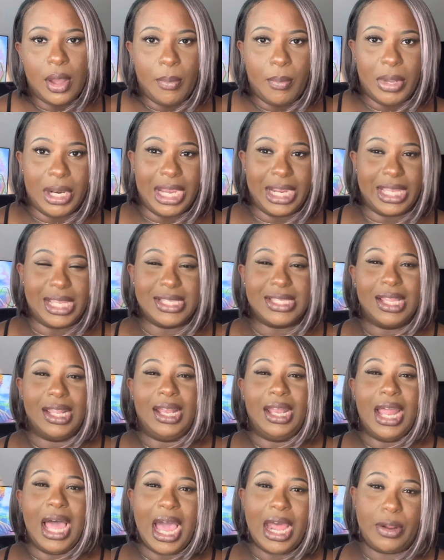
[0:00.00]
But I guess a
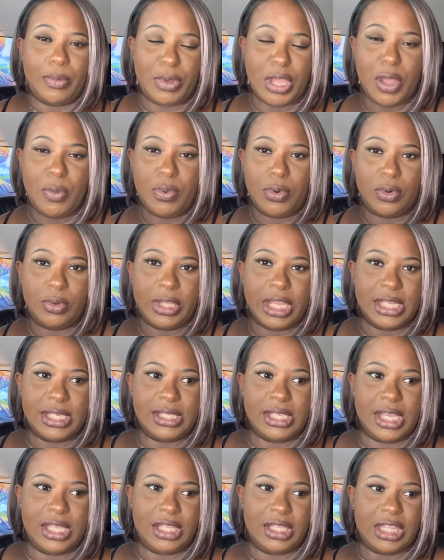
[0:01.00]
lot of people, they
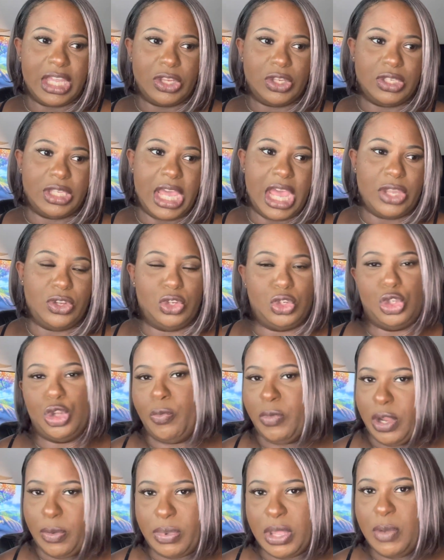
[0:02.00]
said that they just had too
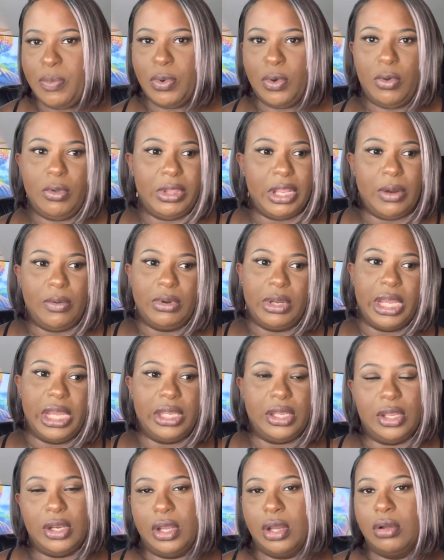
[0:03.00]
many people, and they were
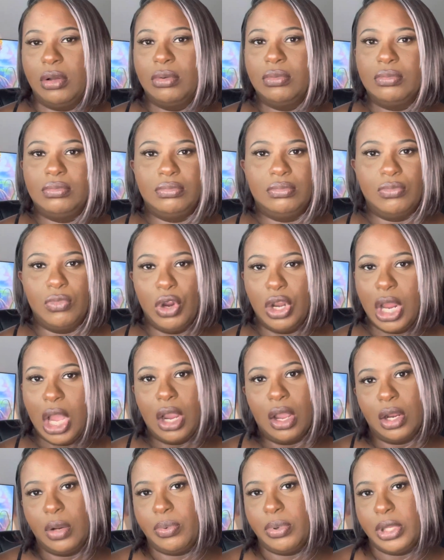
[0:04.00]
like, you know, we're
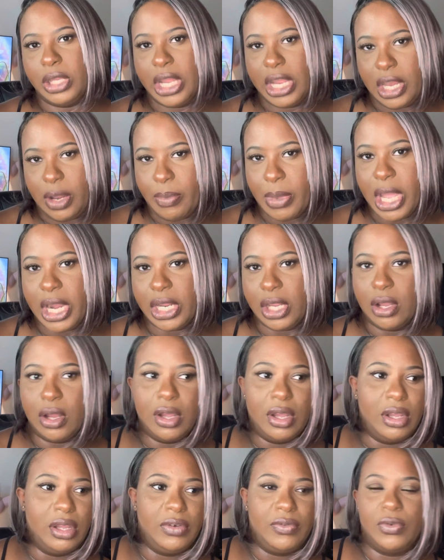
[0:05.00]
not going to put anybody
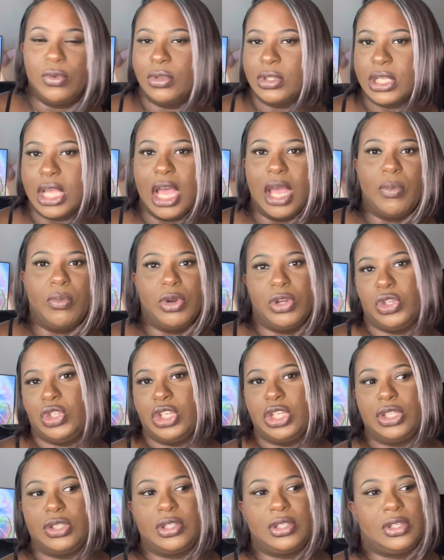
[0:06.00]
on full time. We're
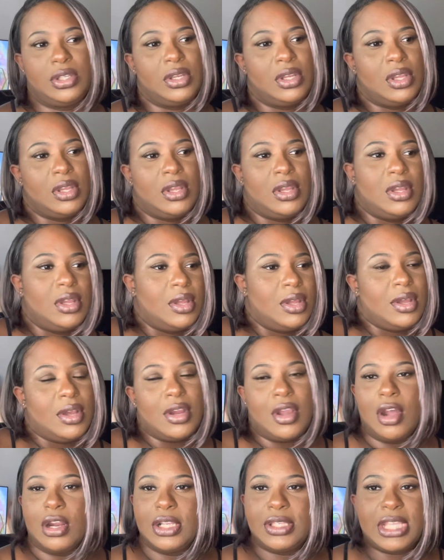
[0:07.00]
just
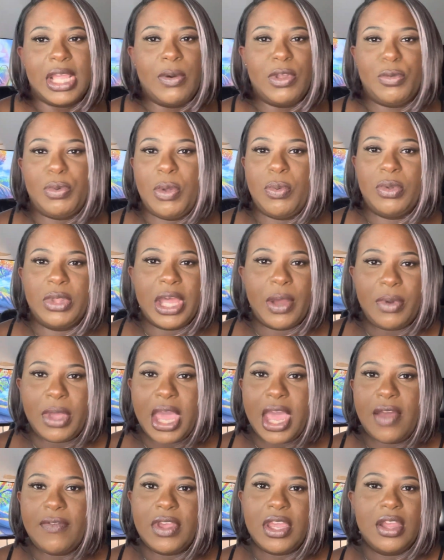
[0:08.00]
gonna stay with people that we
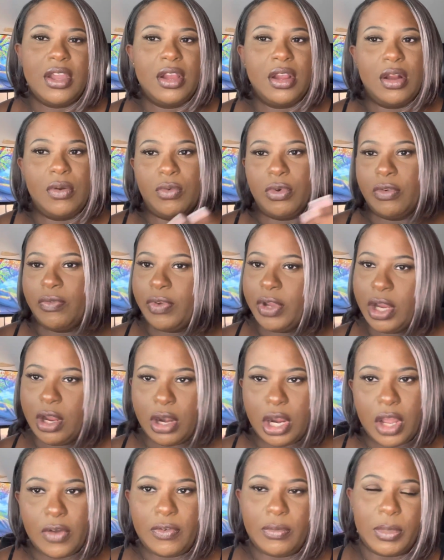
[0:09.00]
have here and we'll figure
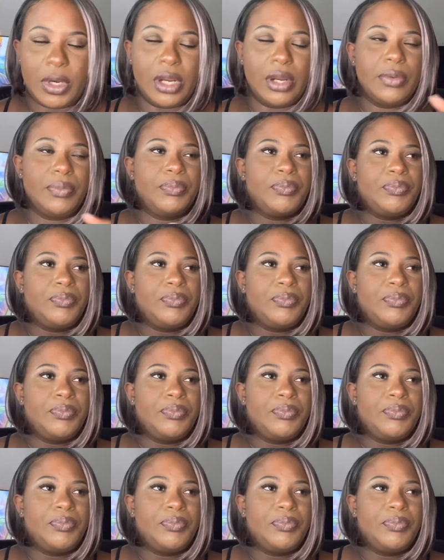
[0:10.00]
it out from there.